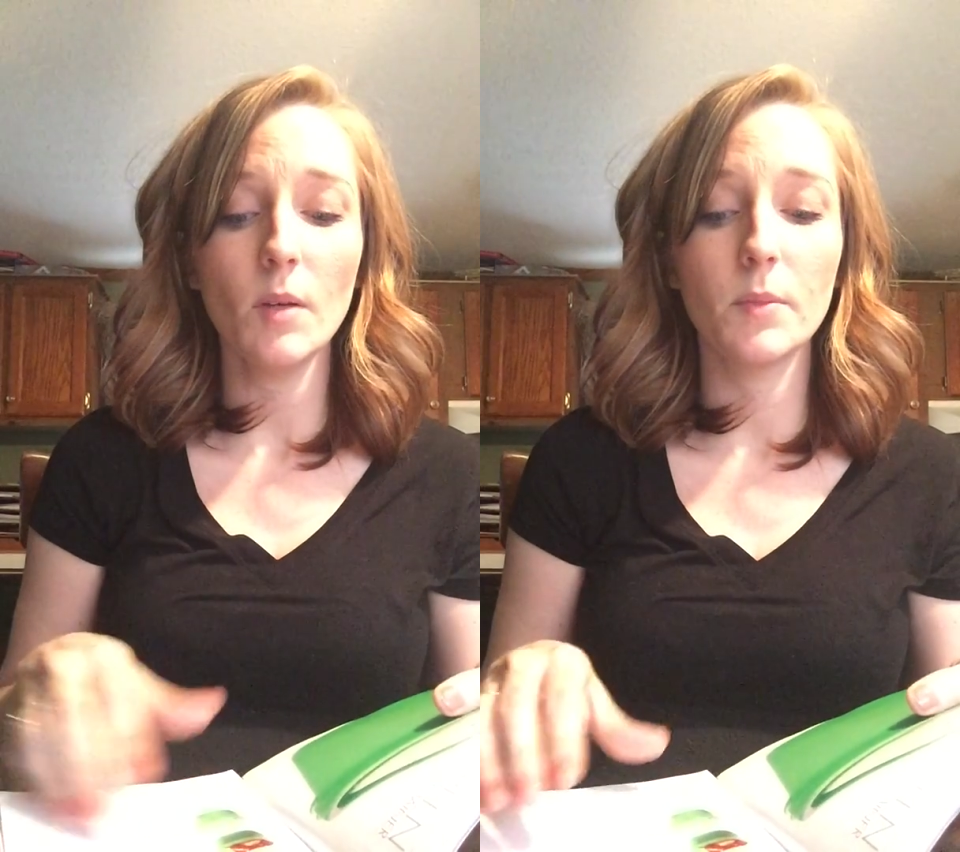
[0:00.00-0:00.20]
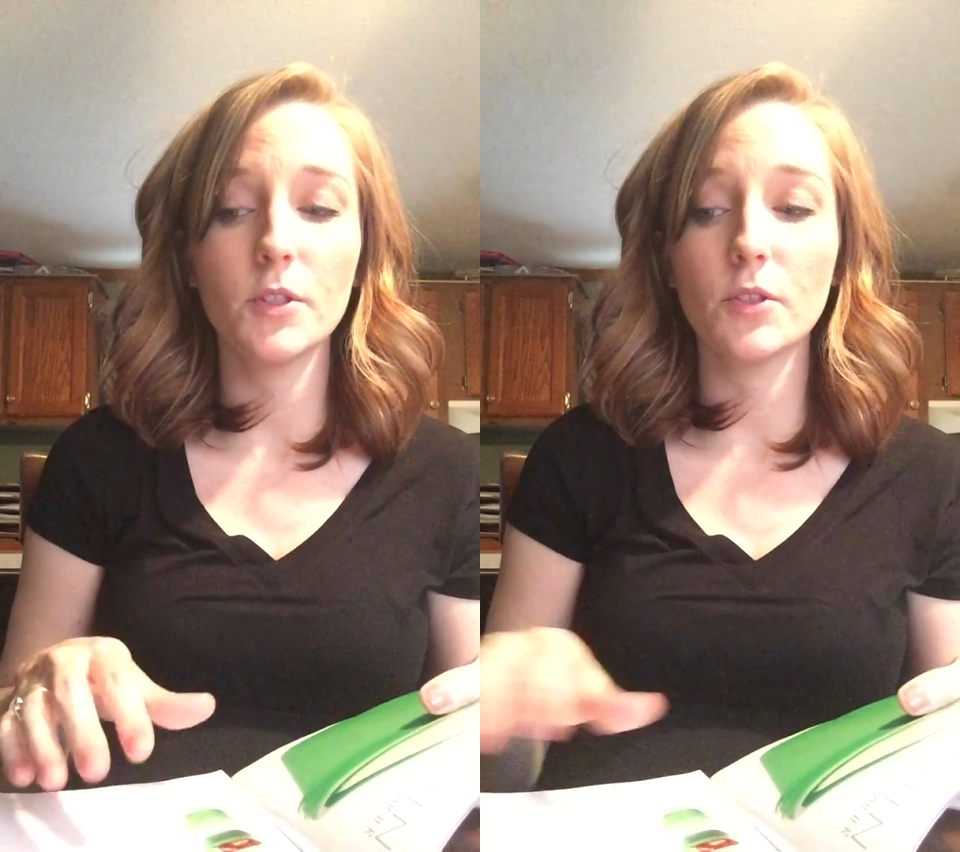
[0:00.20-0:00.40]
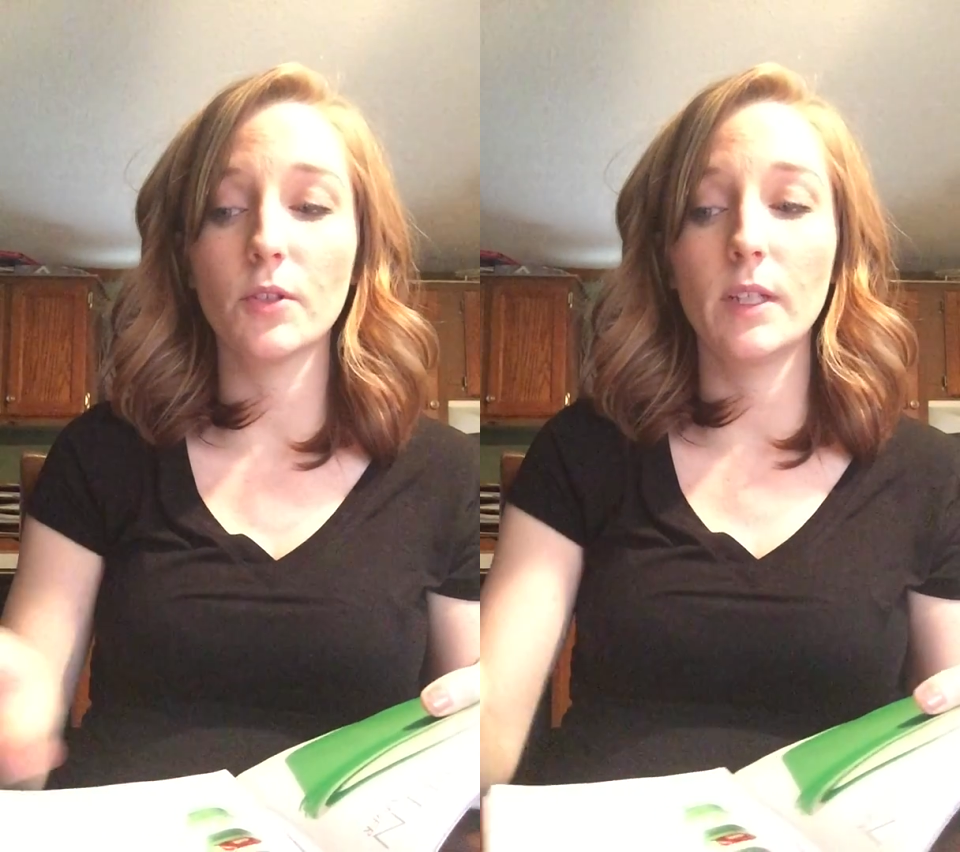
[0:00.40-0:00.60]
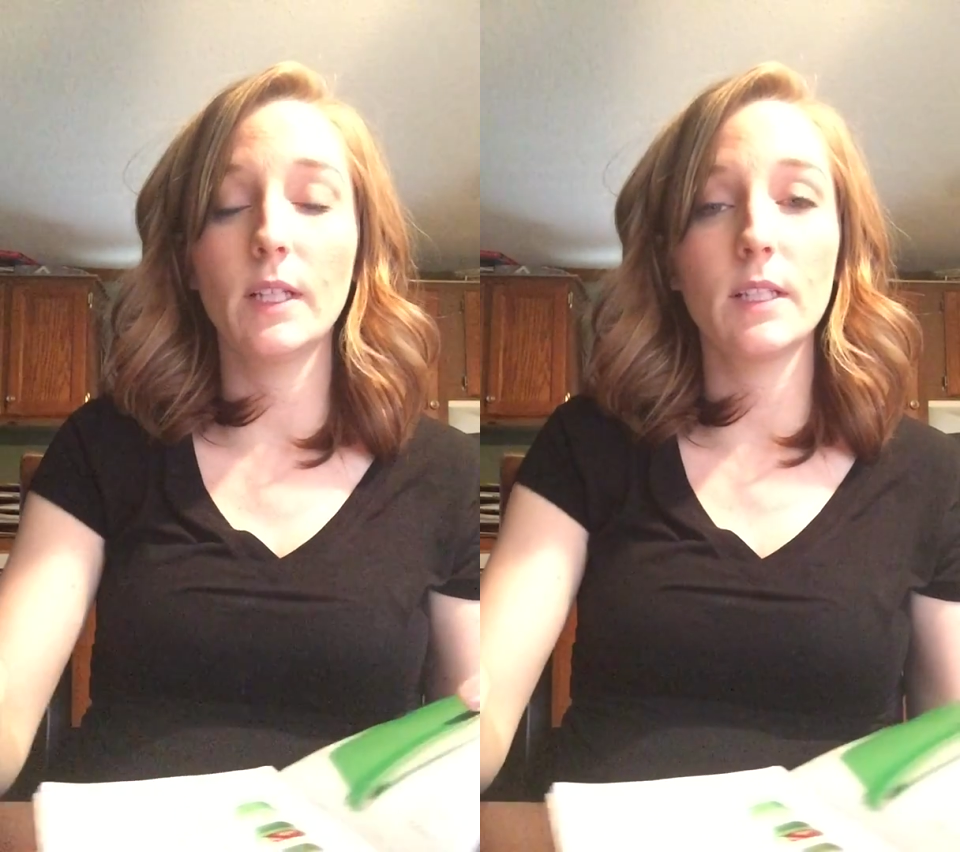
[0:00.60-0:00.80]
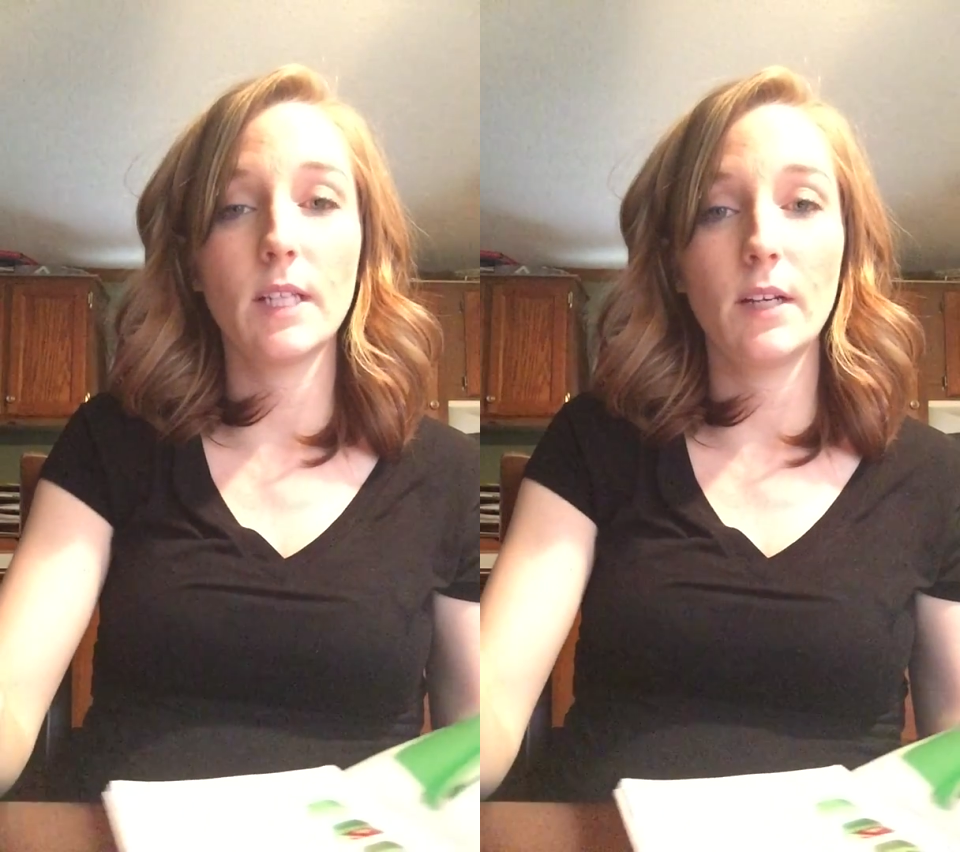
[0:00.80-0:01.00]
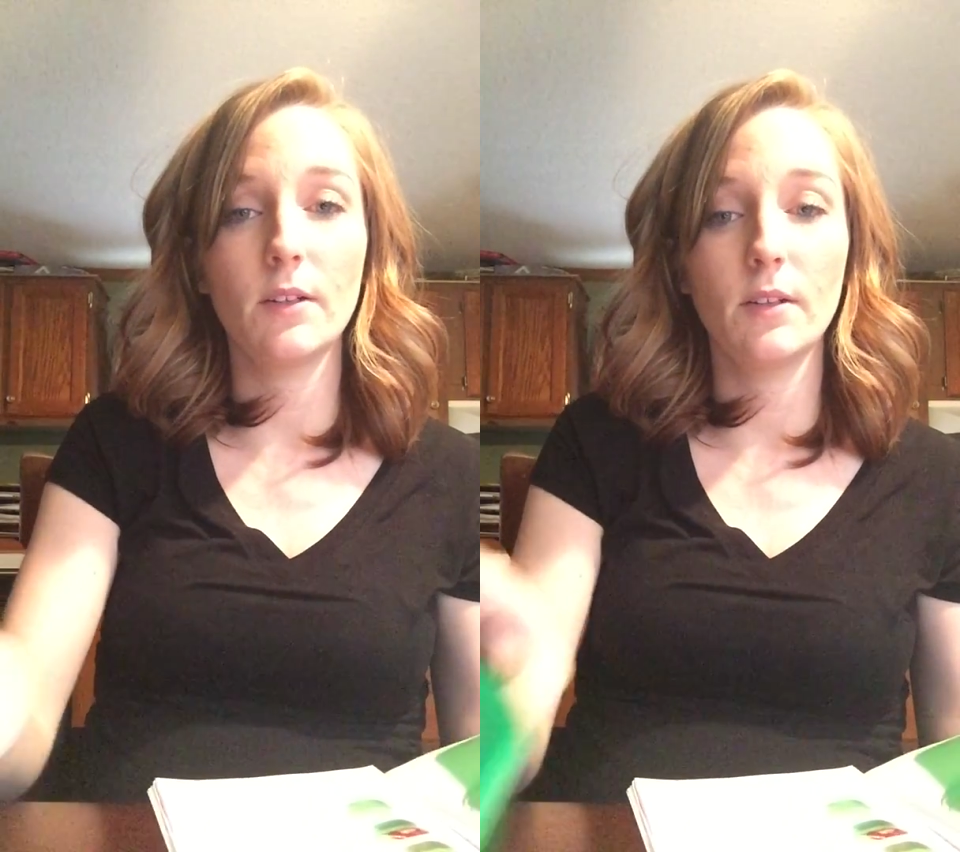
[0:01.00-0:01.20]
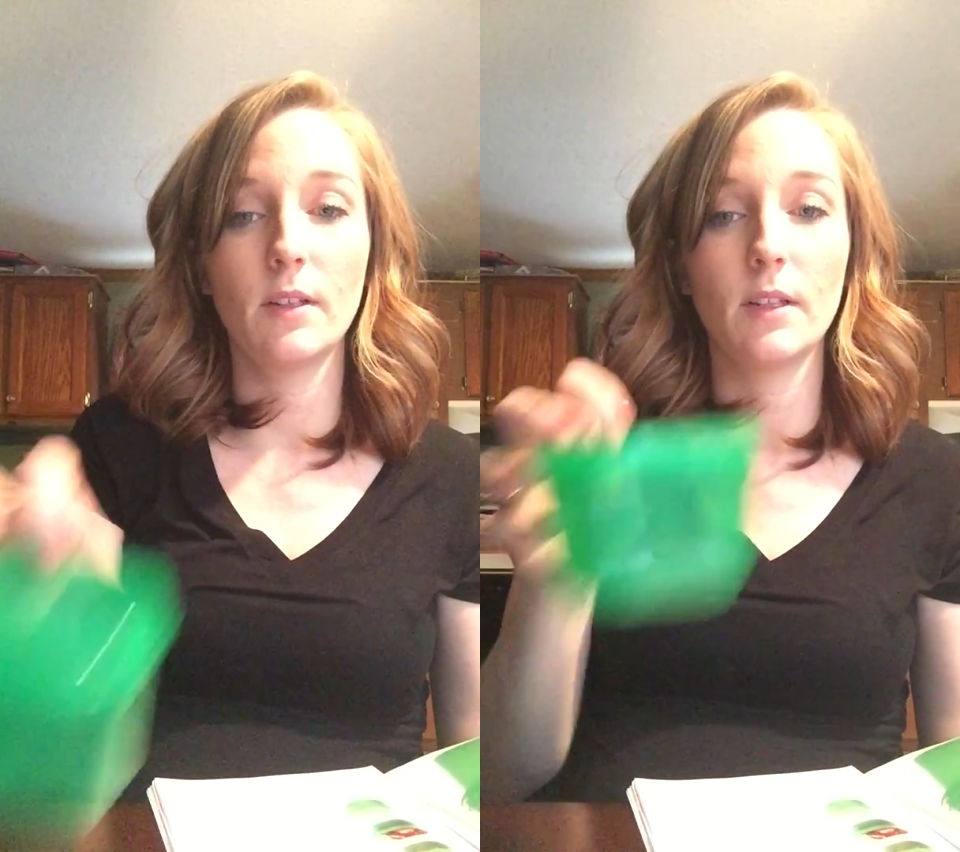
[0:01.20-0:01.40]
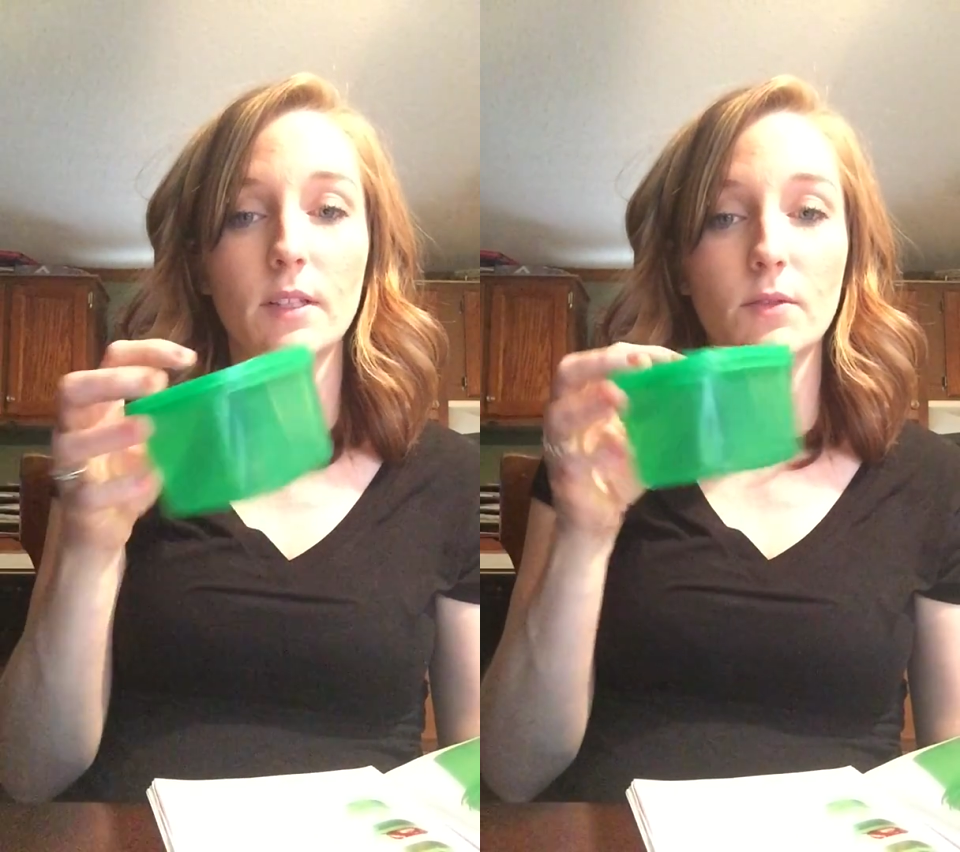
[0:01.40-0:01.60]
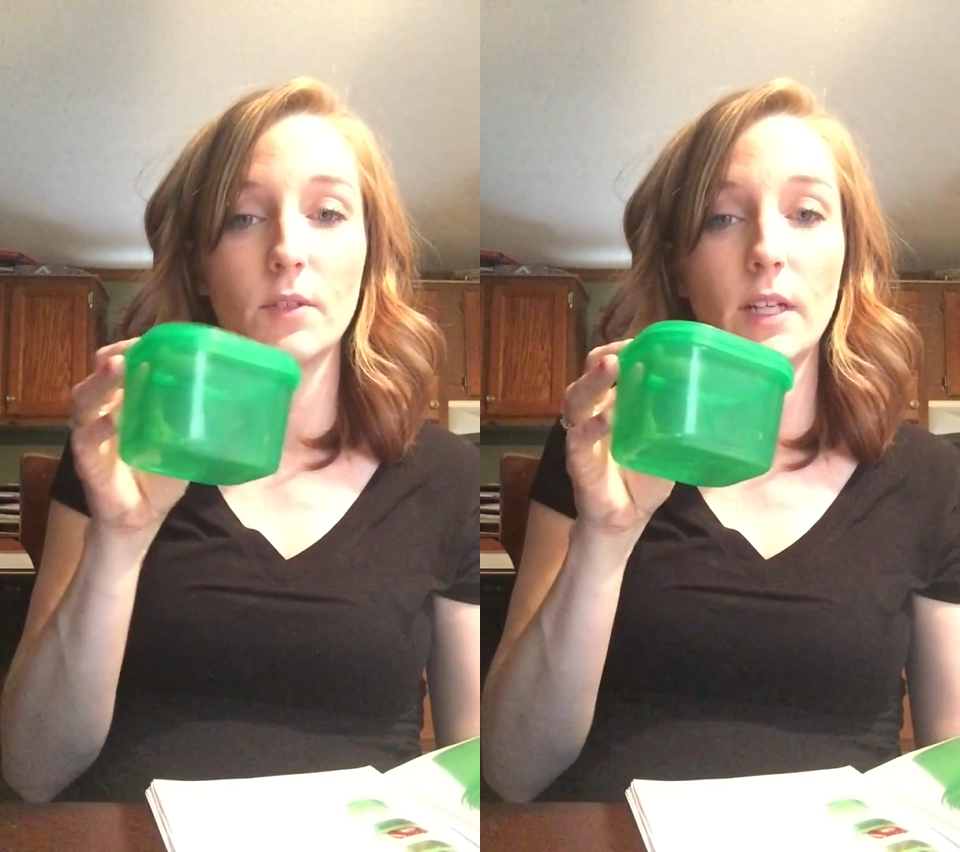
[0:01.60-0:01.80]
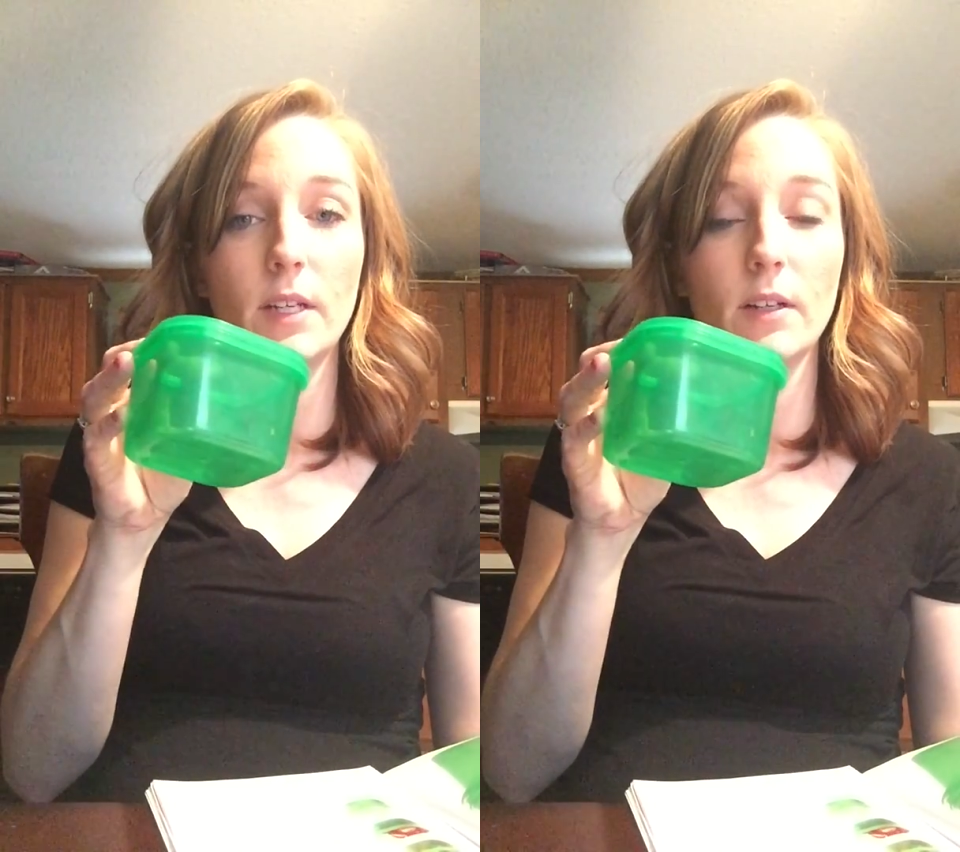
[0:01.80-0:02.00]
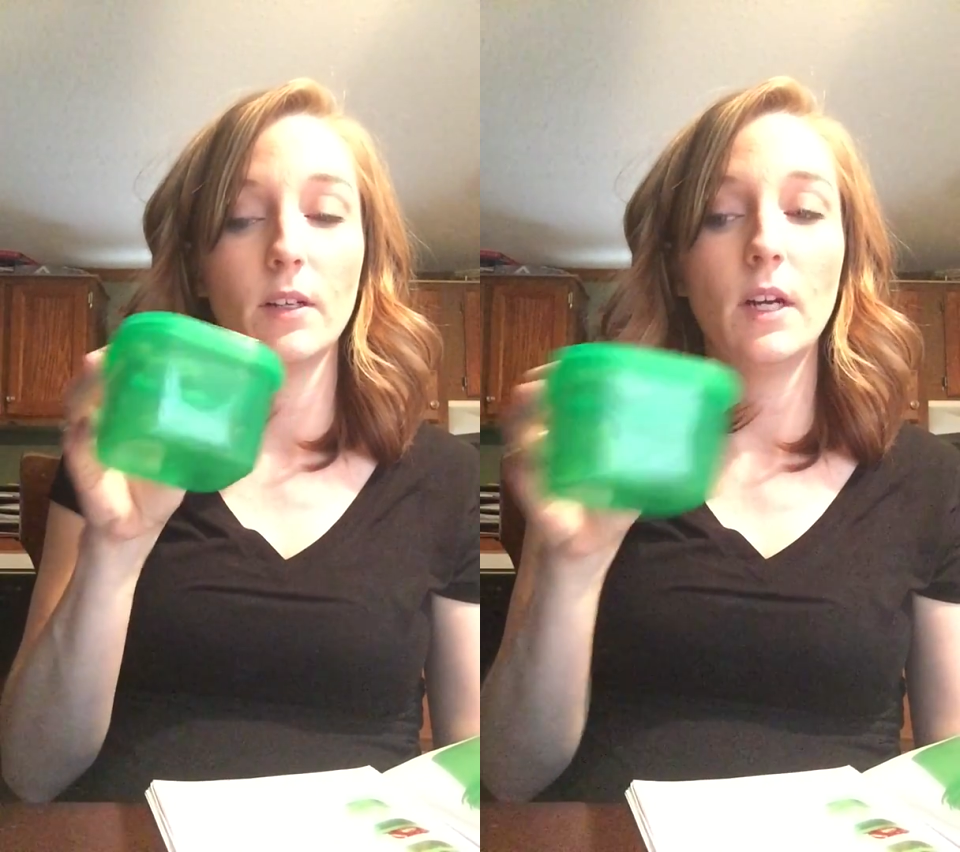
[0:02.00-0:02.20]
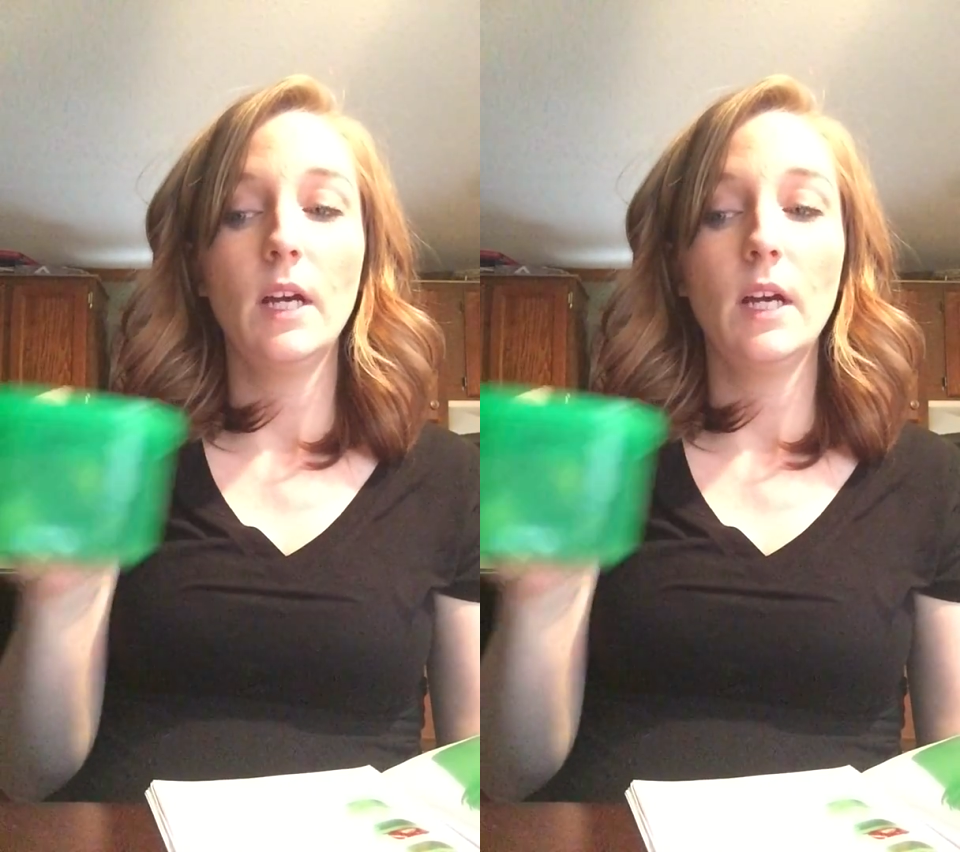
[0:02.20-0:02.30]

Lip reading: But your green container, this one right here,